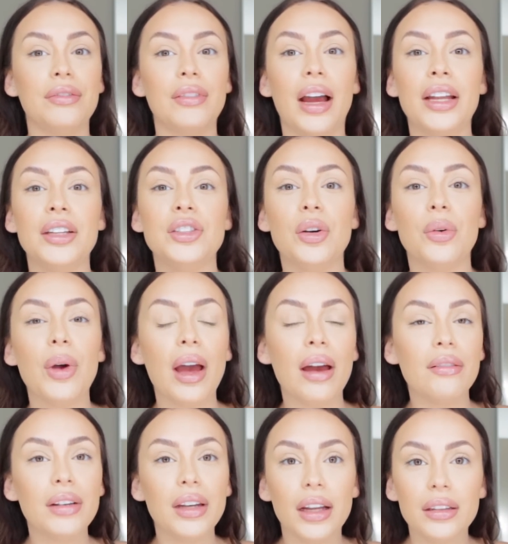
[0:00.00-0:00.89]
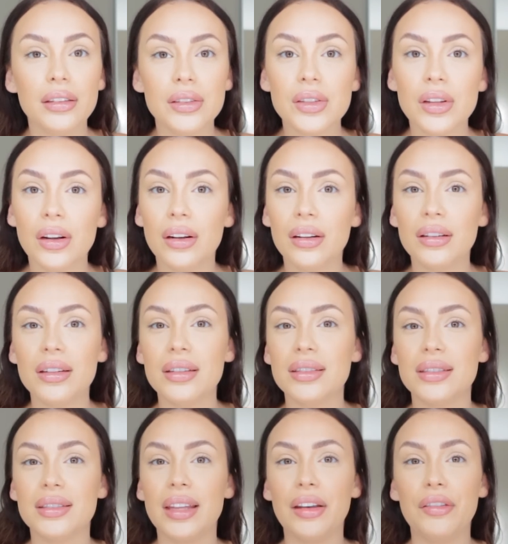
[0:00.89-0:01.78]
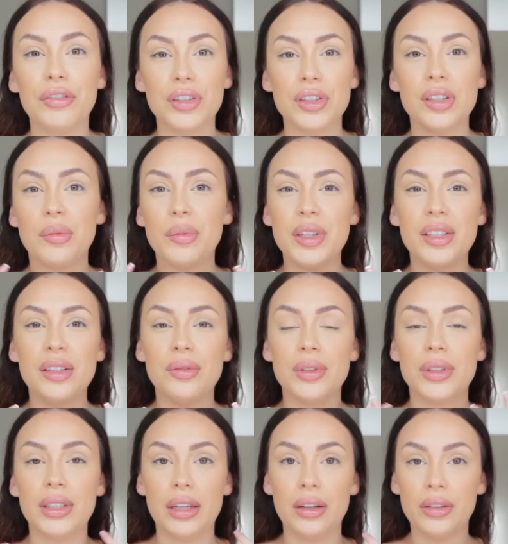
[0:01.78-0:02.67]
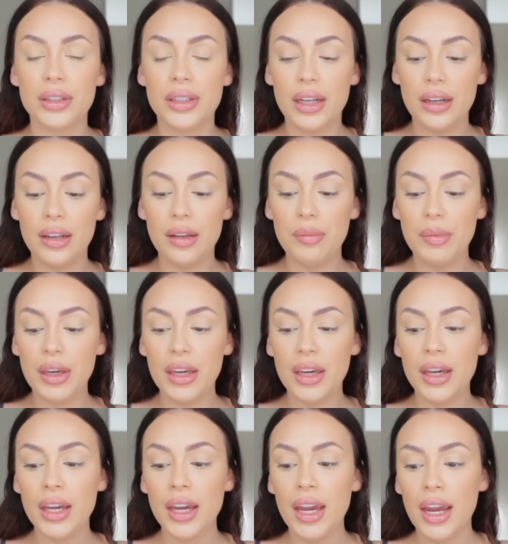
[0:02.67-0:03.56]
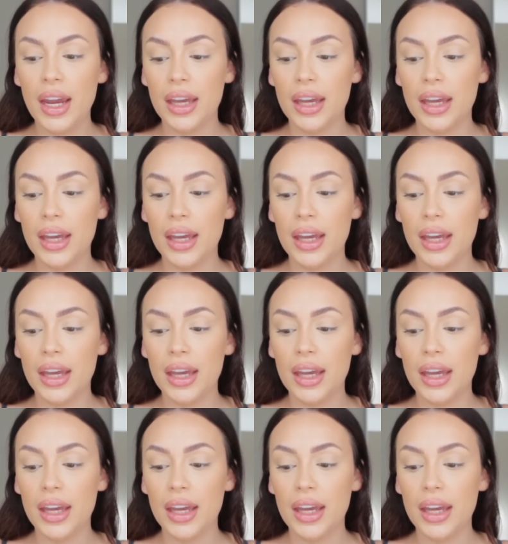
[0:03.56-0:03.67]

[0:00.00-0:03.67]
I don't have a necklace on because like for some reason it was irritating me.